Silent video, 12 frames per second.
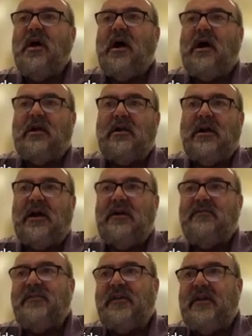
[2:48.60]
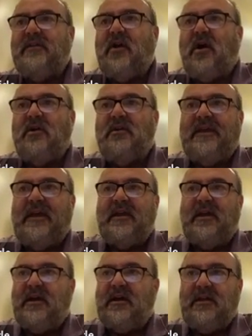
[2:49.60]
archives, EDGAR
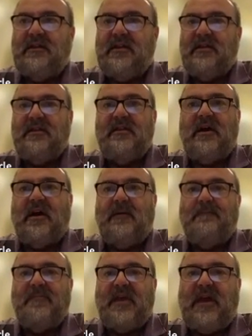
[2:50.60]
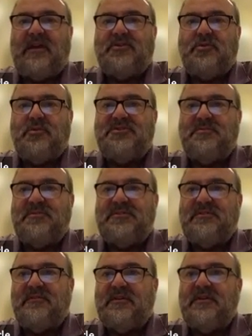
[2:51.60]
data, and then the actual
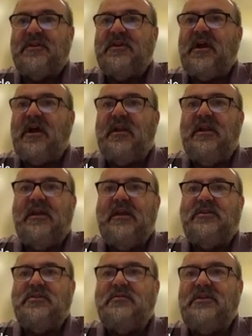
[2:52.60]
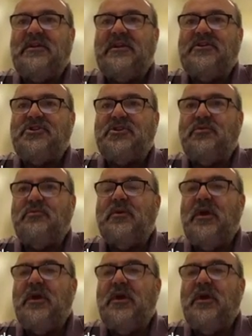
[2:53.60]
specific link to the issue.